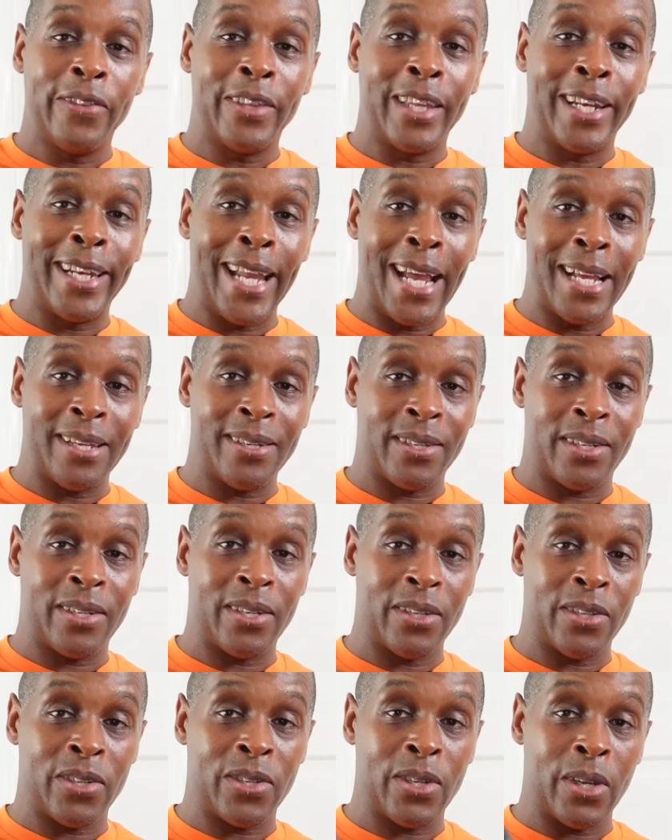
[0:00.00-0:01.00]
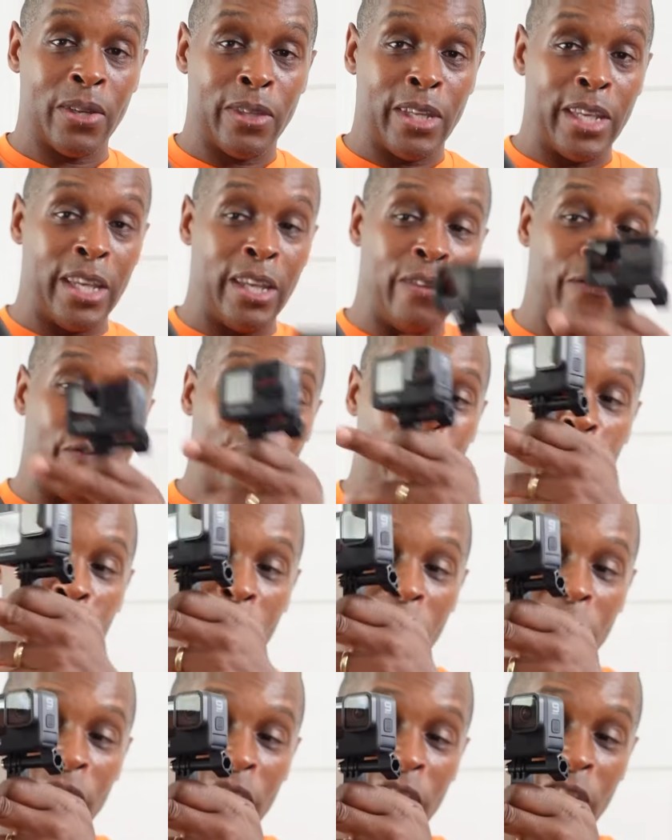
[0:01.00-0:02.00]
the last the
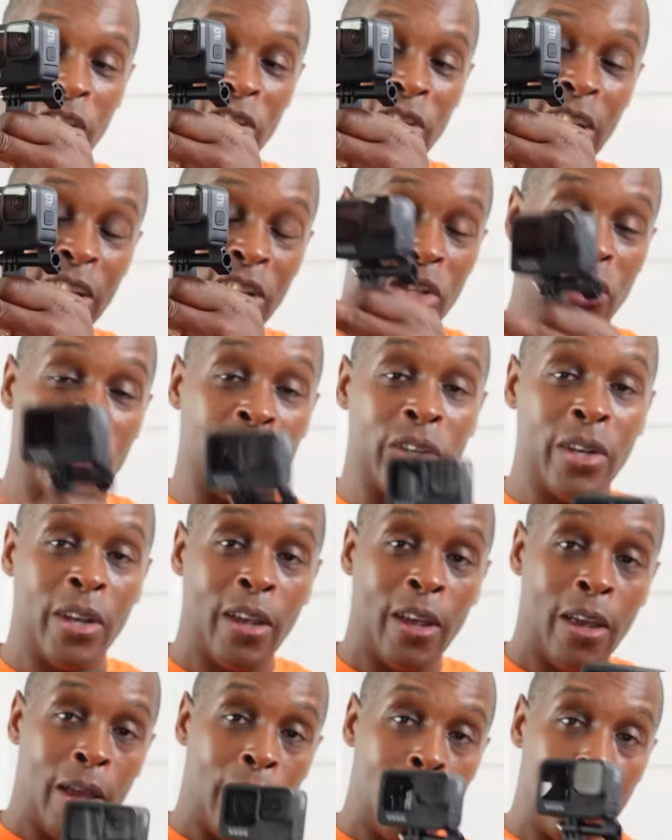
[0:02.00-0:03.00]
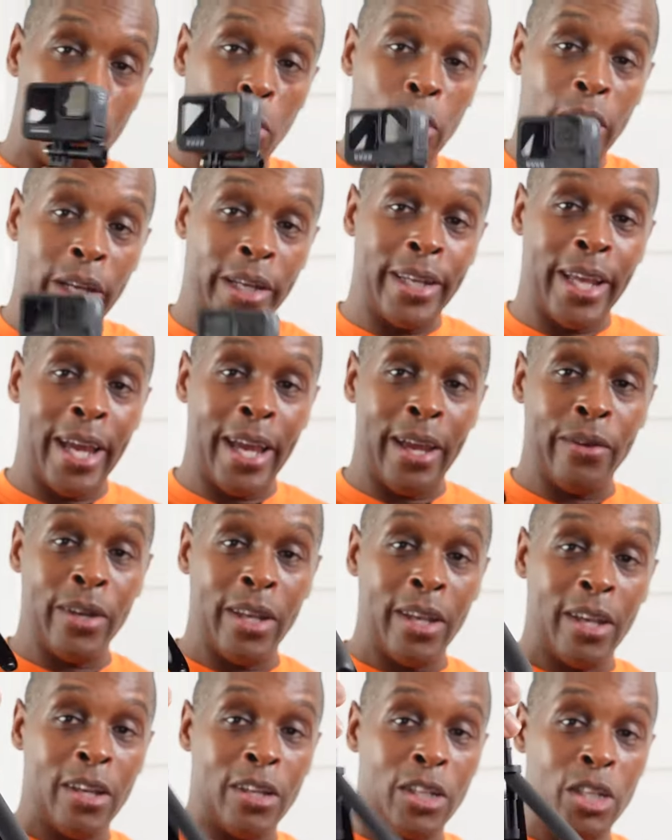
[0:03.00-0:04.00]
first section pull it
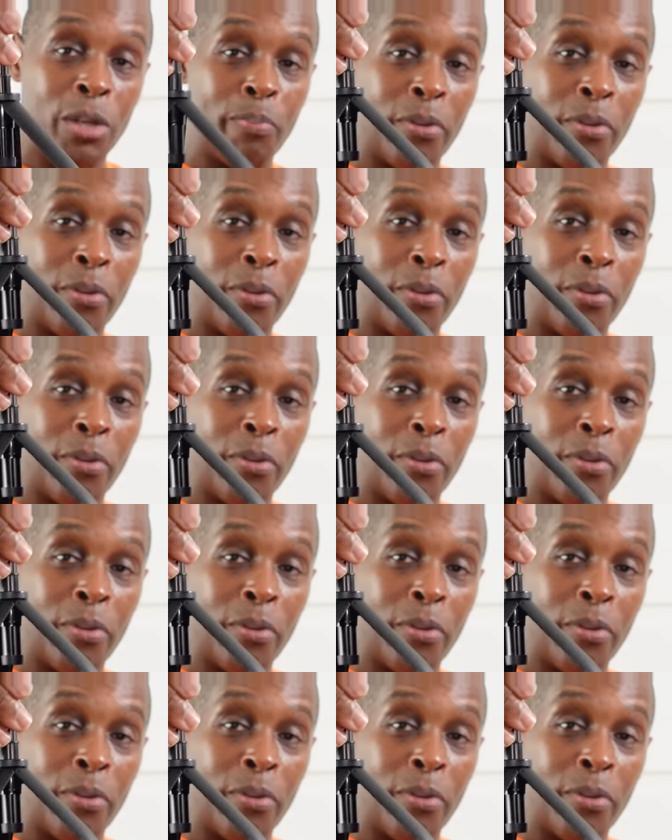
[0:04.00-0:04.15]
down to